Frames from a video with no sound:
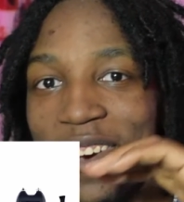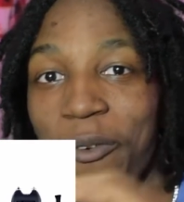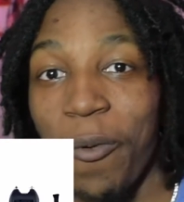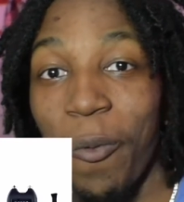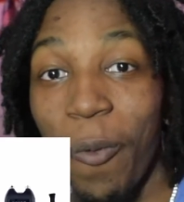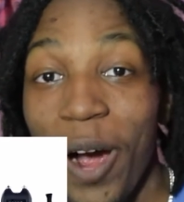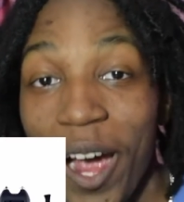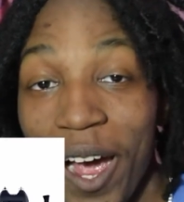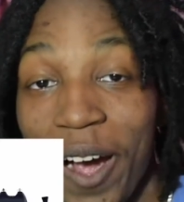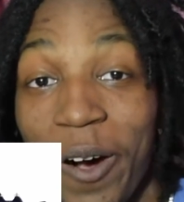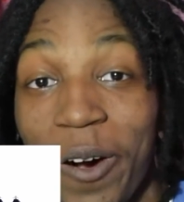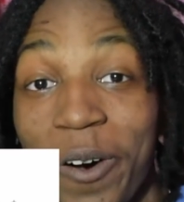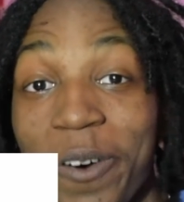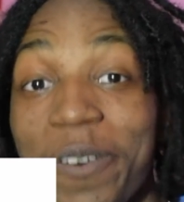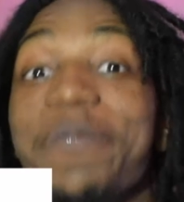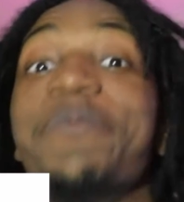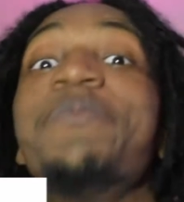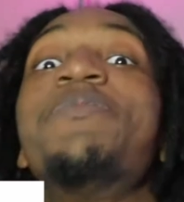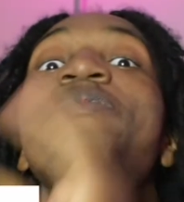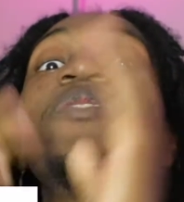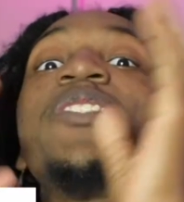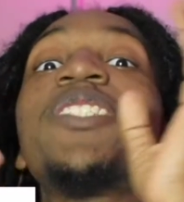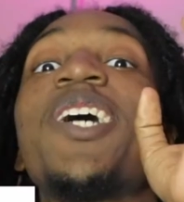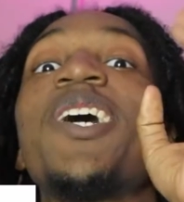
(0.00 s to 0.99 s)
Well,
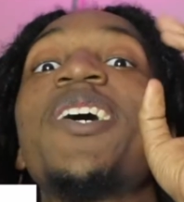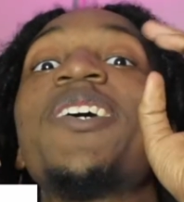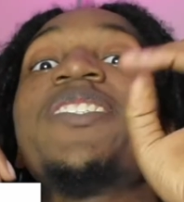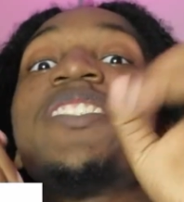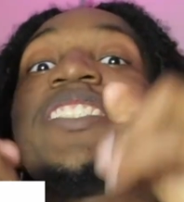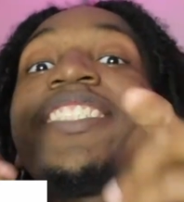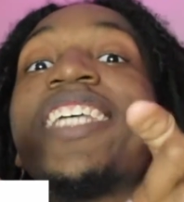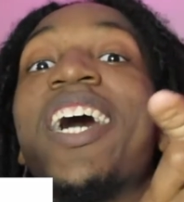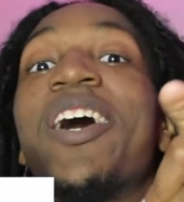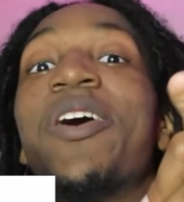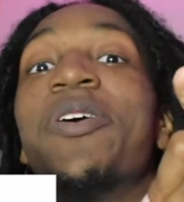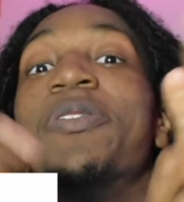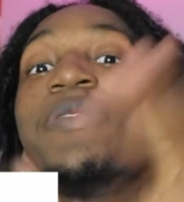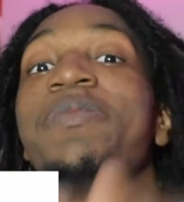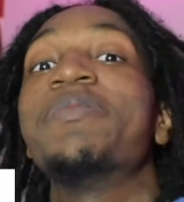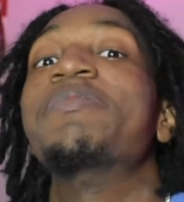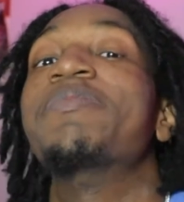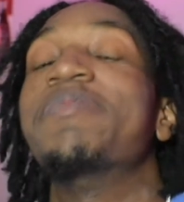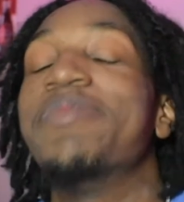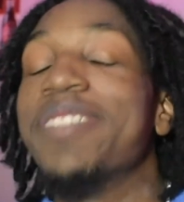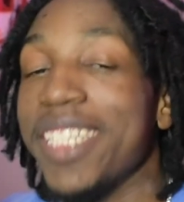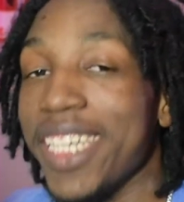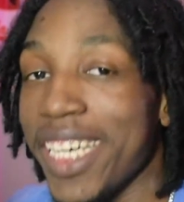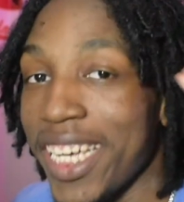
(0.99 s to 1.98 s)
turns out
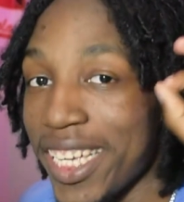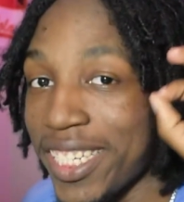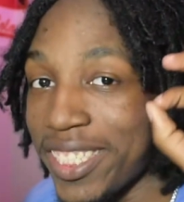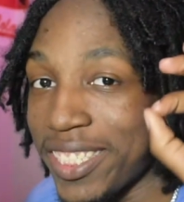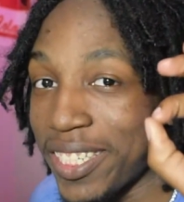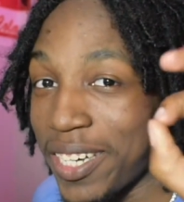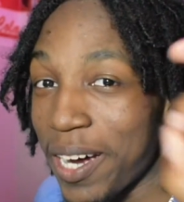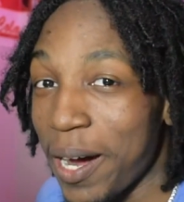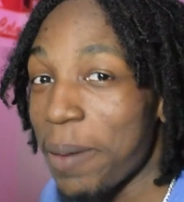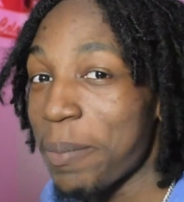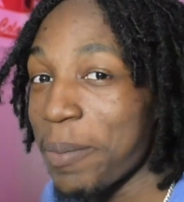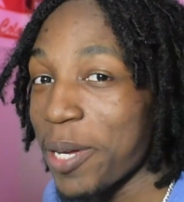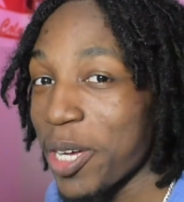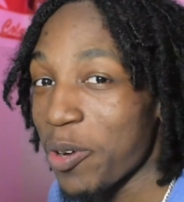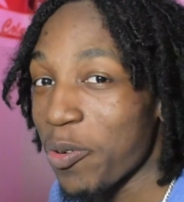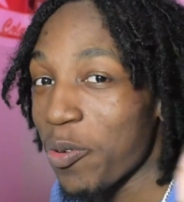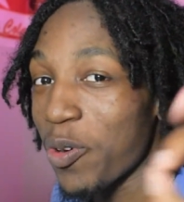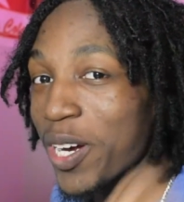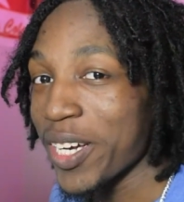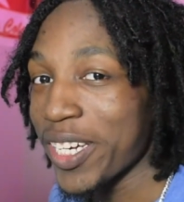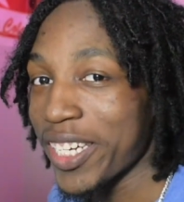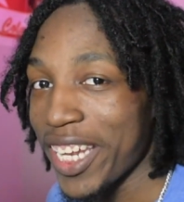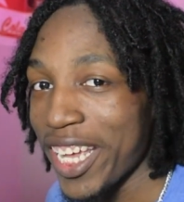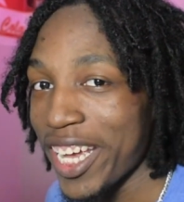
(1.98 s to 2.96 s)
it's coming
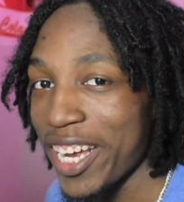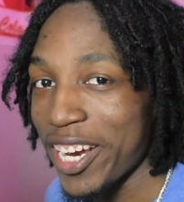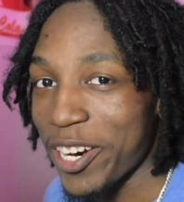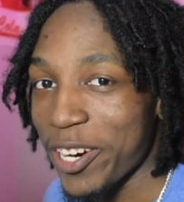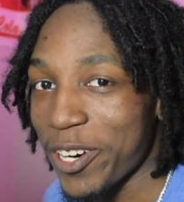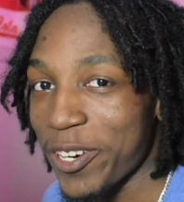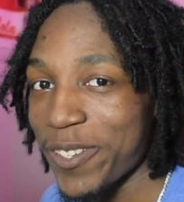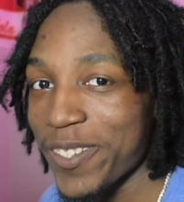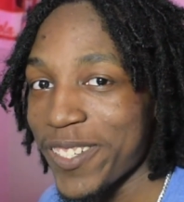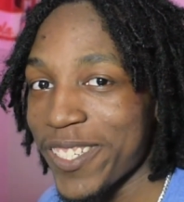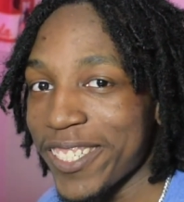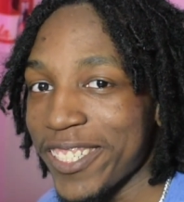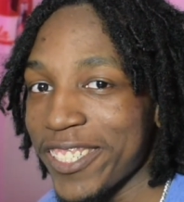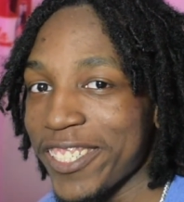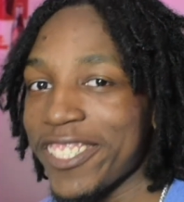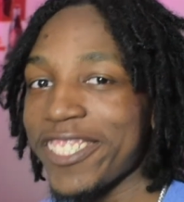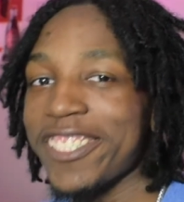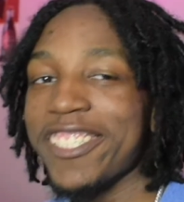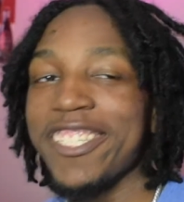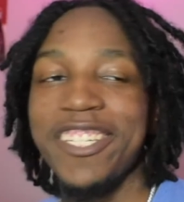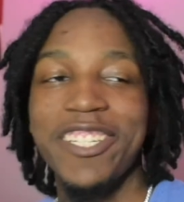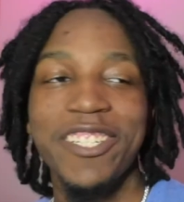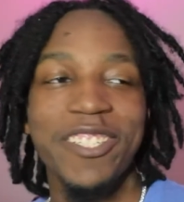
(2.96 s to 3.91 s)
one day earlier.